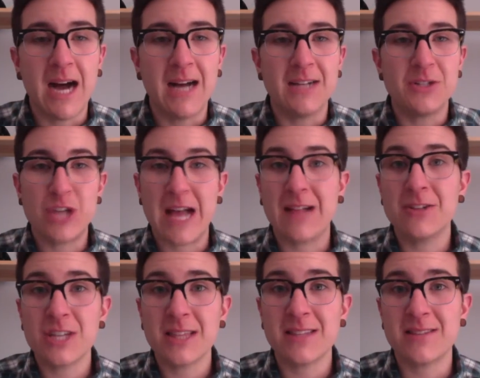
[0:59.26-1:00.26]

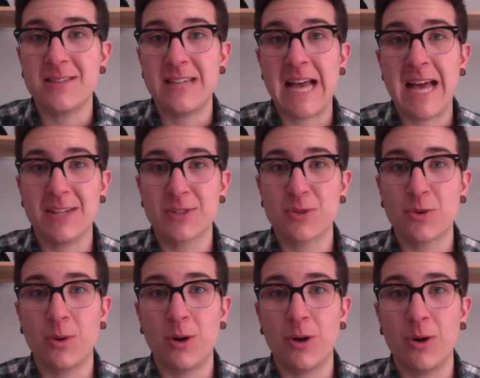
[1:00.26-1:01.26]
challenging the status
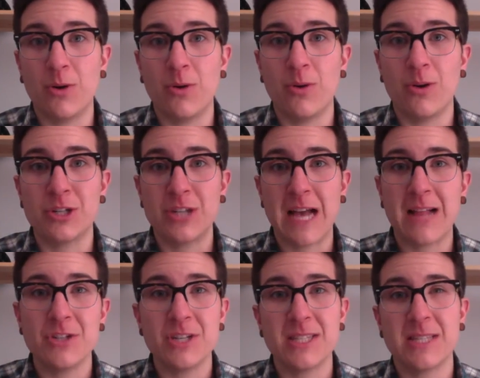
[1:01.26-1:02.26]
quo or
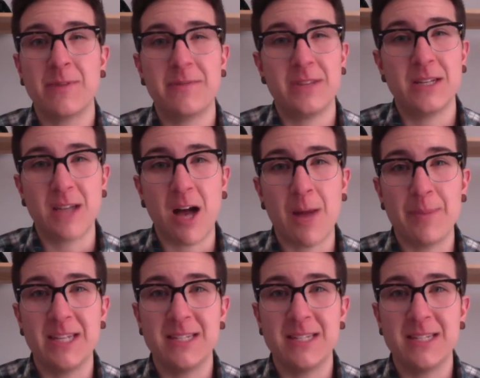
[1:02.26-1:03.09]
challenging some of the dominant